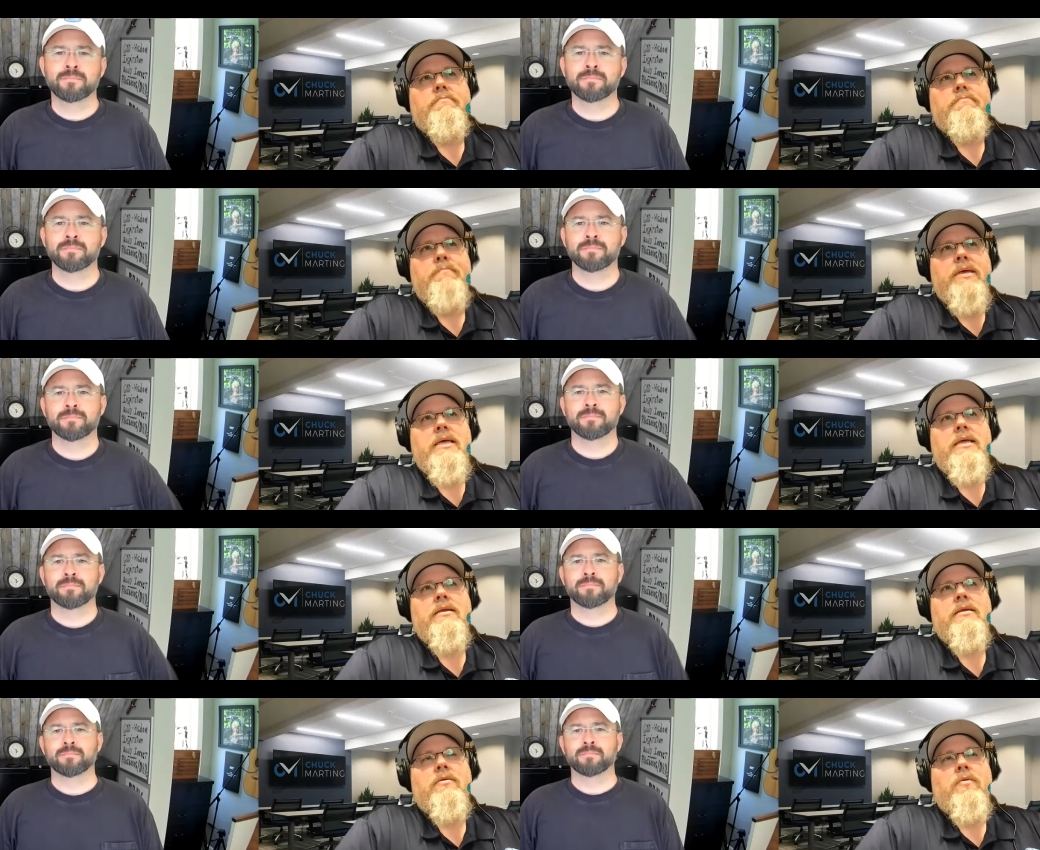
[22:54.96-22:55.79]

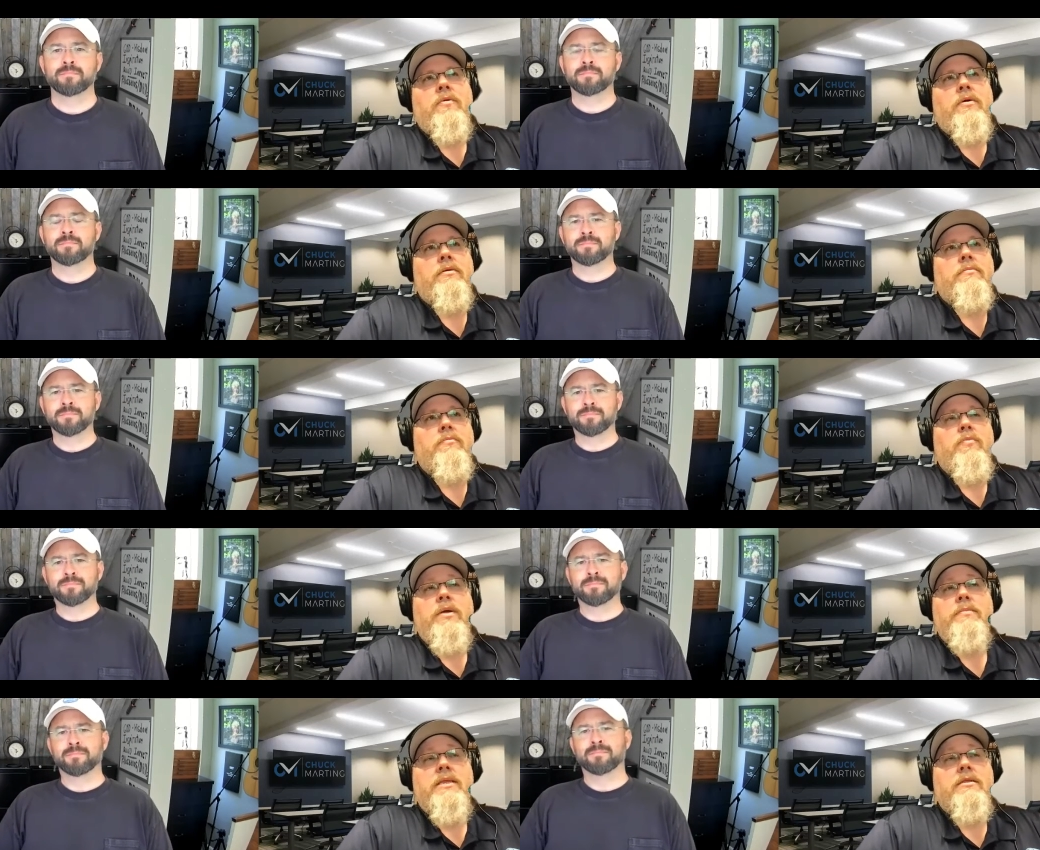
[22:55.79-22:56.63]
Speaker 1: men or
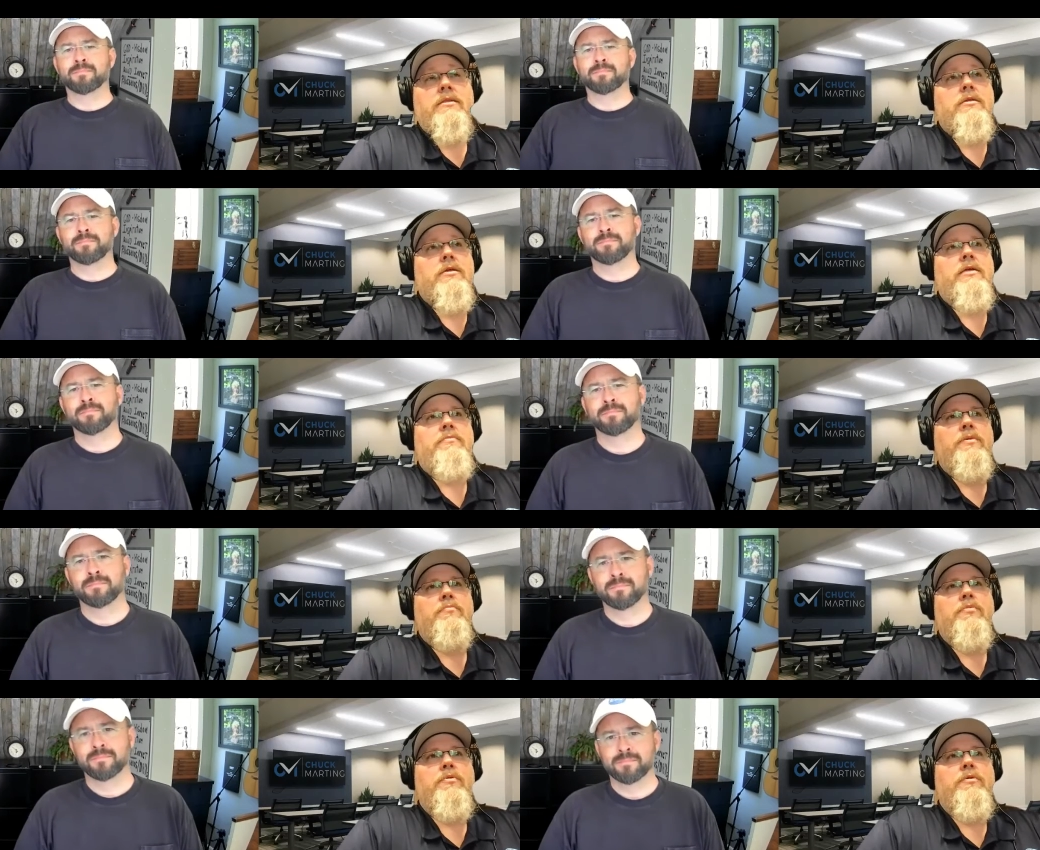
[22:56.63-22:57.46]
women that have
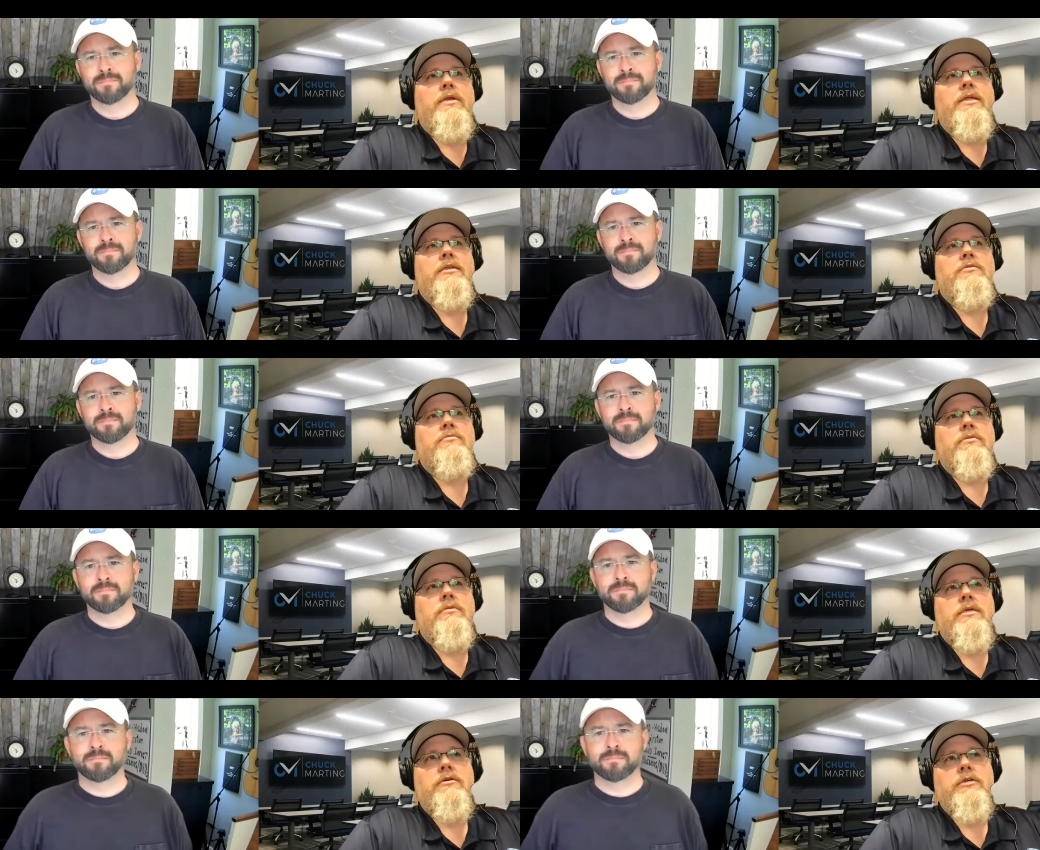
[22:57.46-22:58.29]
been put
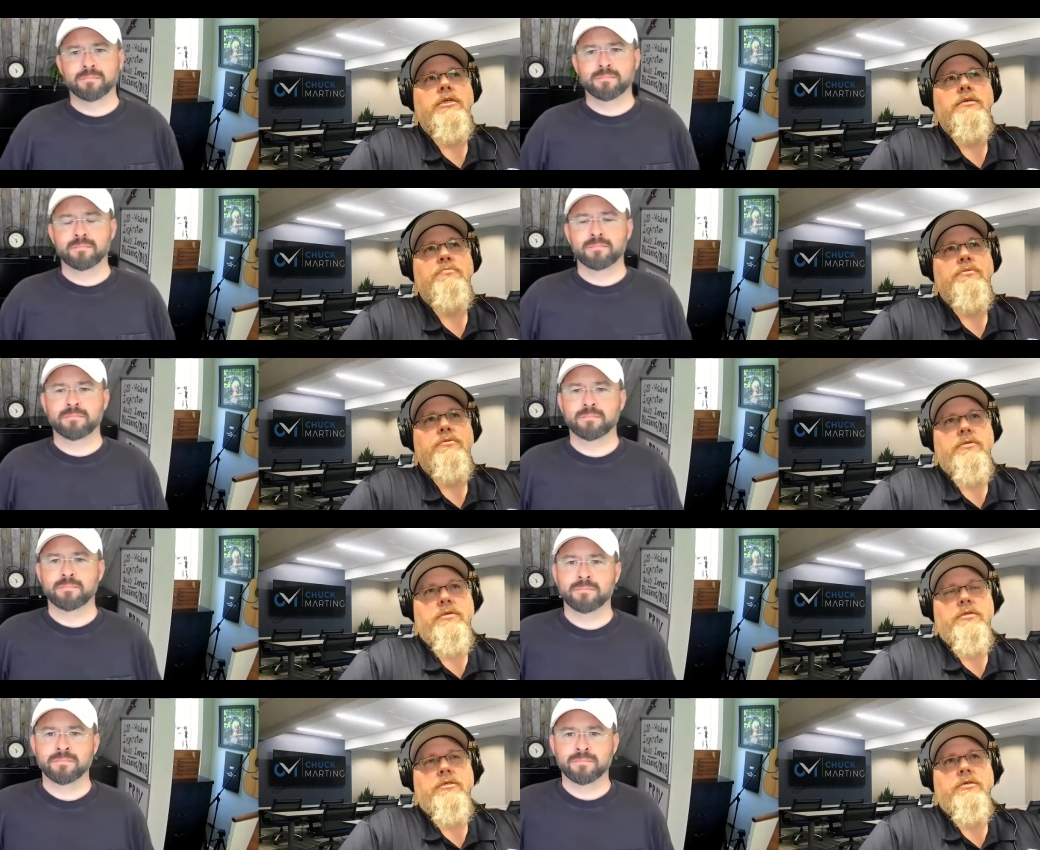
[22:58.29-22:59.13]
into a leadership
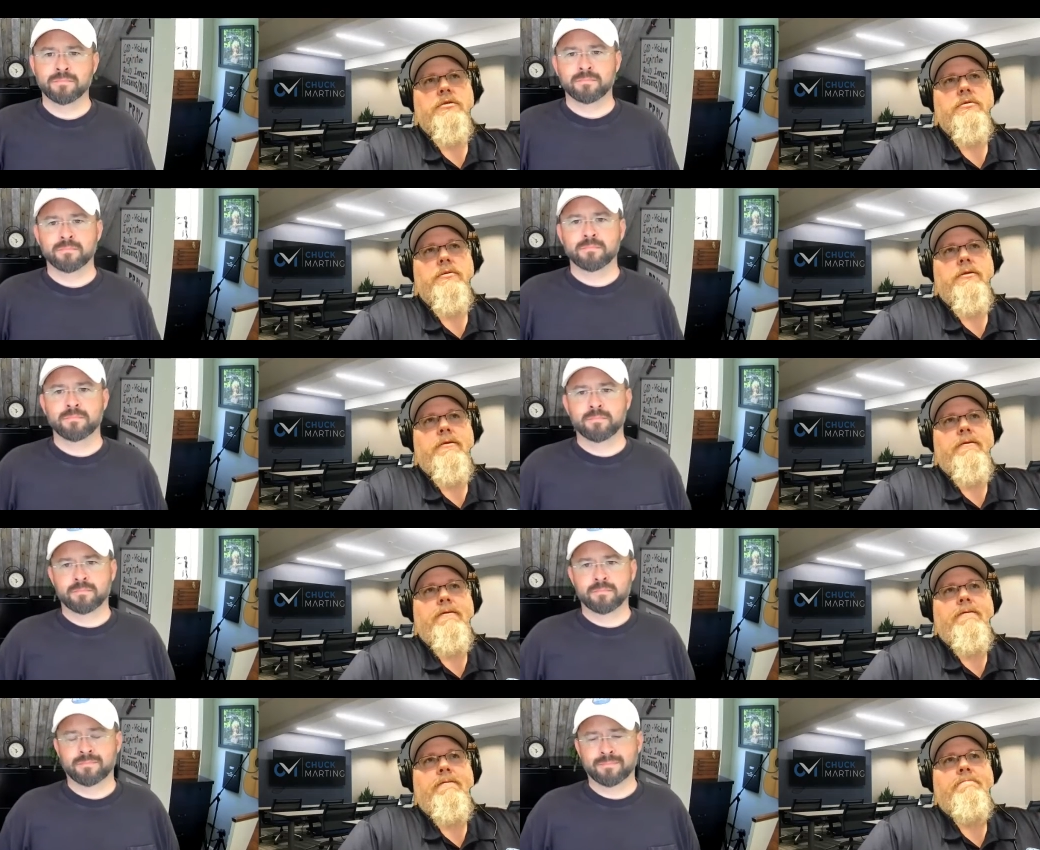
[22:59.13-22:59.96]
position.
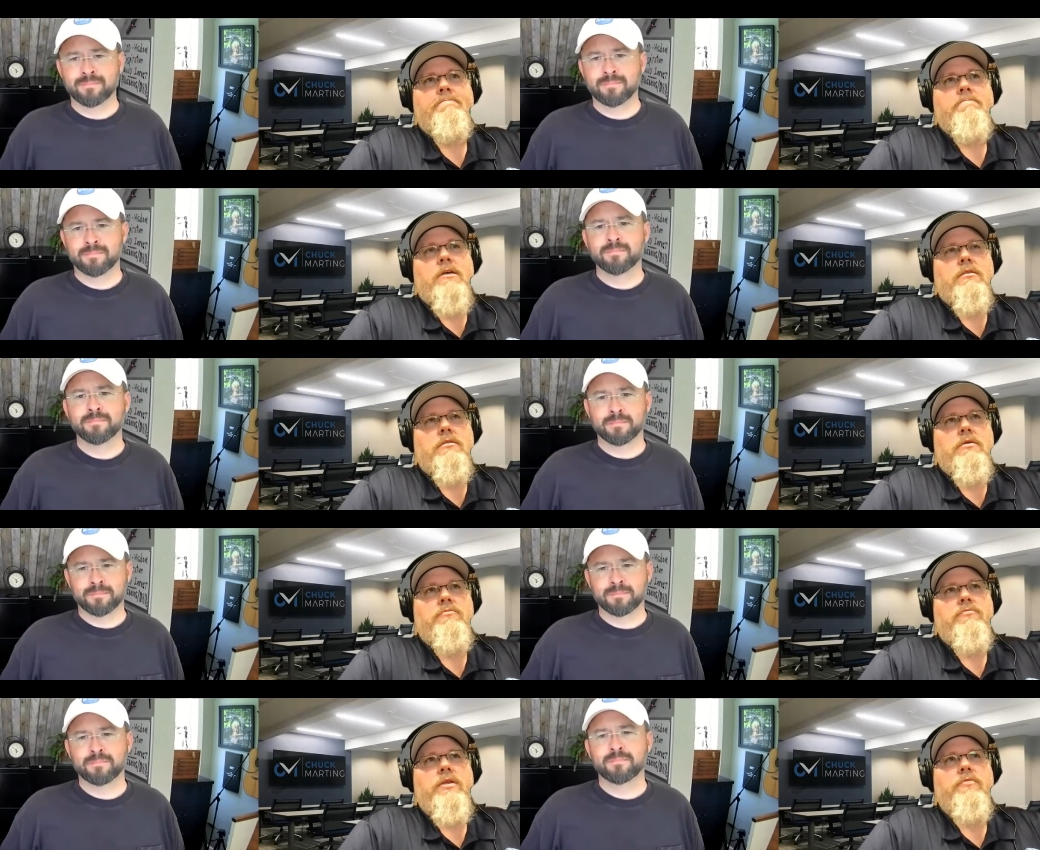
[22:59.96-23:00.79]

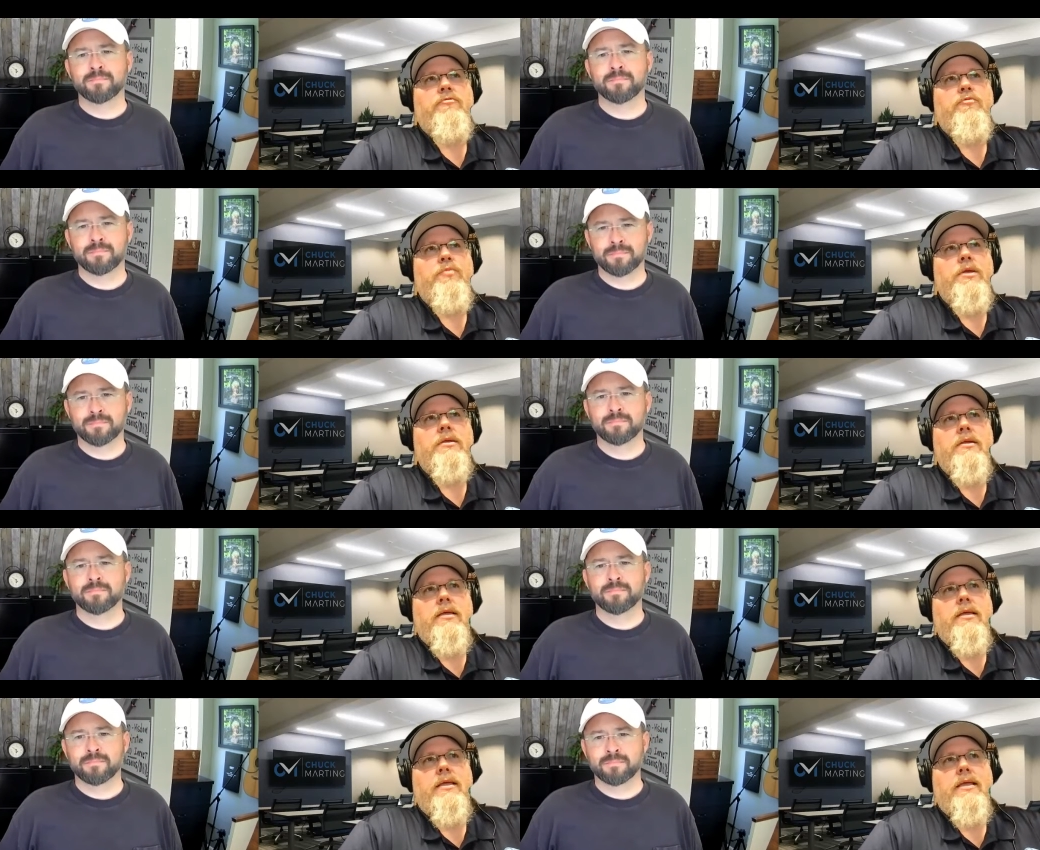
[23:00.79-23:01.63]
They've never
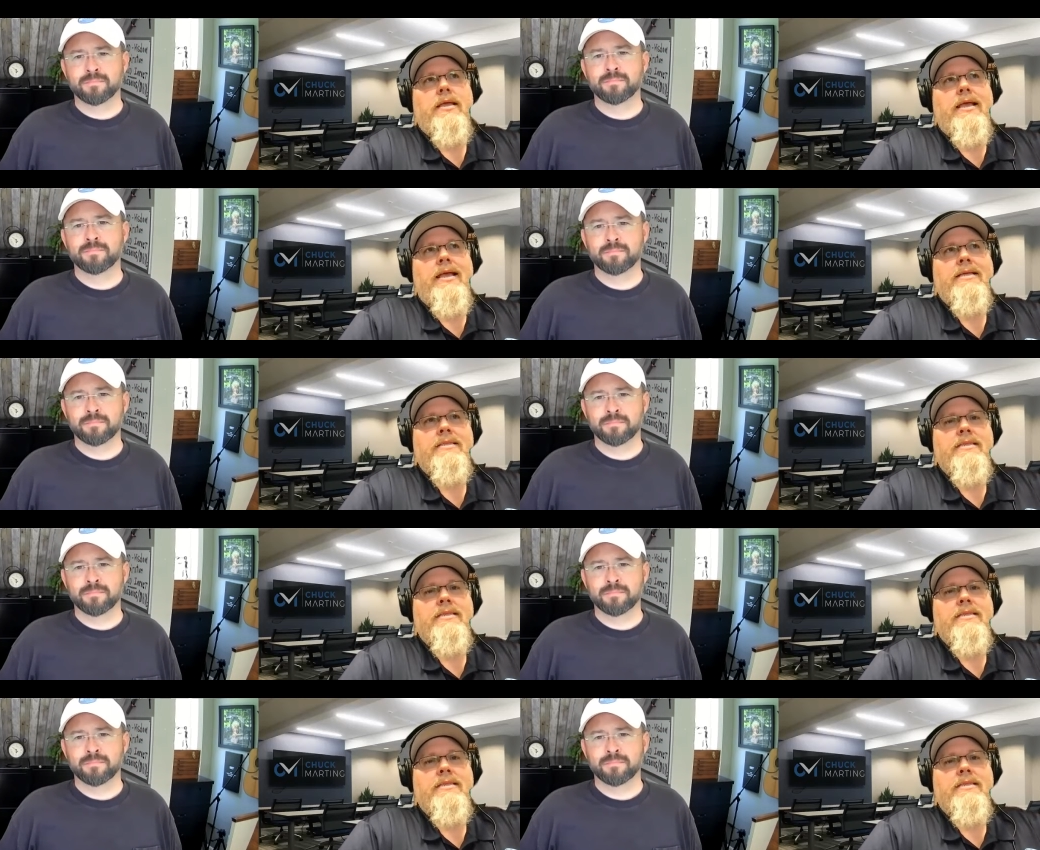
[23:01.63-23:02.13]
been a